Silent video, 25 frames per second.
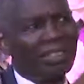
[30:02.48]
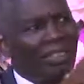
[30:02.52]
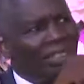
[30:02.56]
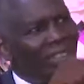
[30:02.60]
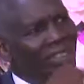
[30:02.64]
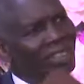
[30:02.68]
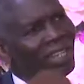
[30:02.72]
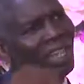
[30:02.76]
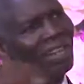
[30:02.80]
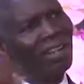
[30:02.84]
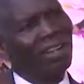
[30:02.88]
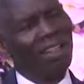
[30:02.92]

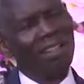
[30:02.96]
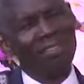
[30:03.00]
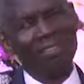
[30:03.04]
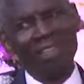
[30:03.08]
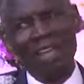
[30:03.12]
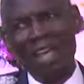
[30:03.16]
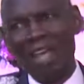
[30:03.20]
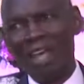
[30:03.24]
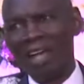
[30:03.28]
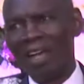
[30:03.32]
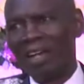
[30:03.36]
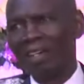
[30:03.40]
this here and
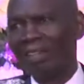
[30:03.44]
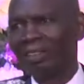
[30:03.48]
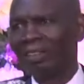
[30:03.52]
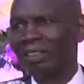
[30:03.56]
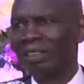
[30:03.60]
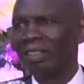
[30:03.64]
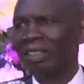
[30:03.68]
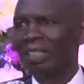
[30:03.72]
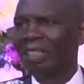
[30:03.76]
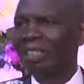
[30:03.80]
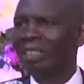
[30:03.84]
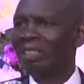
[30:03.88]

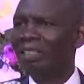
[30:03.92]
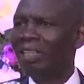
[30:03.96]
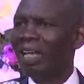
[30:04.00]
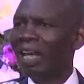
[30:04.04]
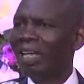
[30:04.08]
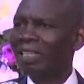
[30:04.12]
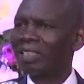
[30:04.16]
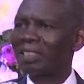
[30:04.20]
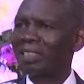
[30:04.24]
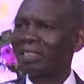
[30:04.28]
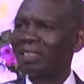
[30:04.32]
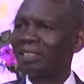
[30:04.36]
there,
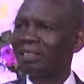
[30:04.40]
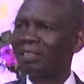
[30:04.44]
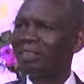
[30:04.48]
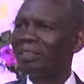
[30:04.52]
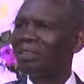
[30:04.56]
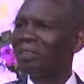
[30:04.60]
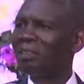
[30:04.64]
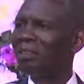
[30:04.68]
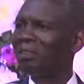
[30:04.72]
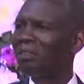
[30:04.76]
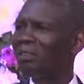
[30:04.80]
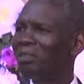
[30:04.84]
that
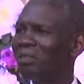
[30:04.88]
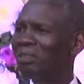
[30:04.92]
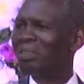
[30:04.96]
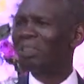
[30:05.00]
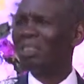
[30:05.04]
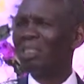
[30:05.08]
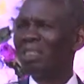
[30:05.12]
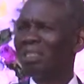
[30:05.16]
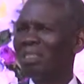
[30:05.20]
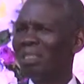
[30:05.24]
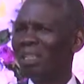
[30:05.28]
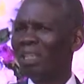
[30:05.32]

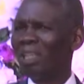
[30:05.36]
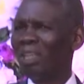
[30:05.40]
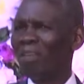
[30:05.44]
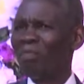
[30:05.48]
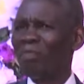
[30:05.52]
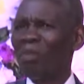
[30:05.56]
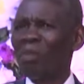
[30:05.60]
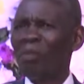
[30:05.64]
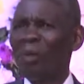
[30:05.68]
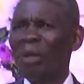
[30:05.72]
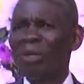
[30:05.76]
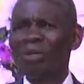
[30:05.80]

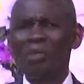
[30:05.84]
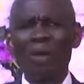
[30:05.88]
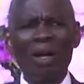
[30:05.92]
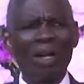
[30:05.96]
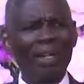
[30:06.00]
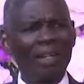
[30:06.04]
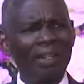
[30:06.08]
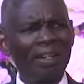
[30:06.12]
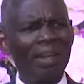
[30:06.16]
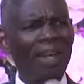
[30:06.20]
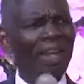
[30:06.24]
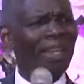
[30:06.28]
even when you
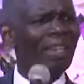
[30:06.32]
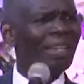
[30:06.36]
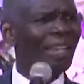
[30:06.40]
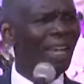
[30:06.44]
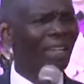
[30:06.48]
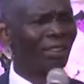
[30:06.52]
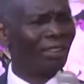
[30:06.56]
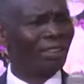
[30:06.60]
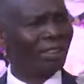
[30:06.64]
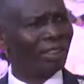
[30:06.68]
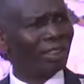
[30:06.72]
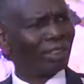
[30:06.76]
are crying
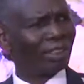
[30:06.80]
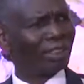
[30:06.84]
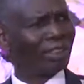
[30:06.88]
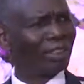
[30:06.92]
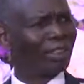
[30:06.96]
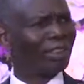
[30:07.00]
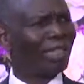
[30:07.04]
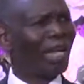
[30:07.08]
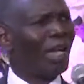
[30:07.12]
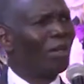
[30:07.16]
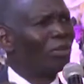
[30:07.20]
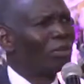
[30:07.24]
and
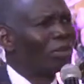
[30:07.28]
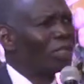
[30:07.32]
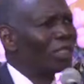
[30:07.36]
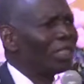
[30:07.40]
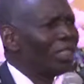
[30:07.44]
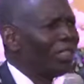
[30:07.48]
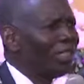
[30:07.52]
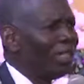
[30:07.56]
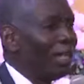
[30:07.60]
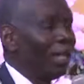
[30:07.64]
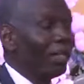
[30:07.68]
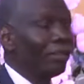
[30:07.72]

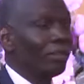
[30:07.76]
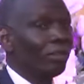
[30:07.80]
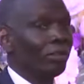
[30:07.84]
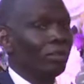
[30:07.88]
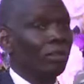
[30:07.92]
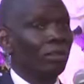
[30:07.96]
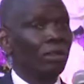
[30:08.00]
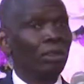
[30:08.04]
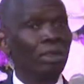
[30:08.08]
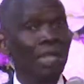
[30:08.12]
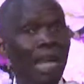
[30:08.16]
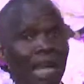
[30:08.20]
shouting
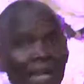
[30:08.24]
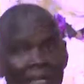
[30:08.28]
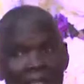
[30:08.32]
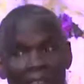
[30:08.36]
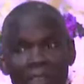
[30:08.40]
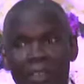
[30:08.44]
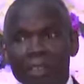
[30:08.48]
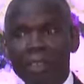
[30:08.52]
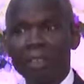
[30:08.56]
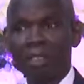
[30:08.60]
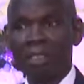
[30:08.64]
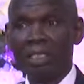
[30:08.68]
and
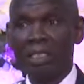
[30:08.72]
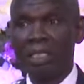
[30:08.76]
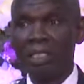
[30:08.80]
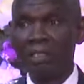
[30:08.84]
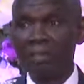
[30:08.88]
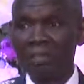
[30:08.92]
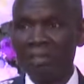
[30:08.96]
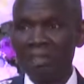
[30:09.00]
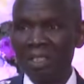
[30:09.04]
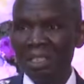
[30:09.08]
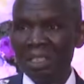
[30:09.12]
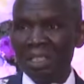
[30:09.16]
jacking
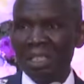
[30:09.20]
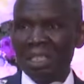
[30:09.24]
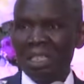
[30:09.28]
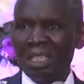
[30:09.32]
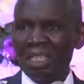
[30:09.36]
yourself,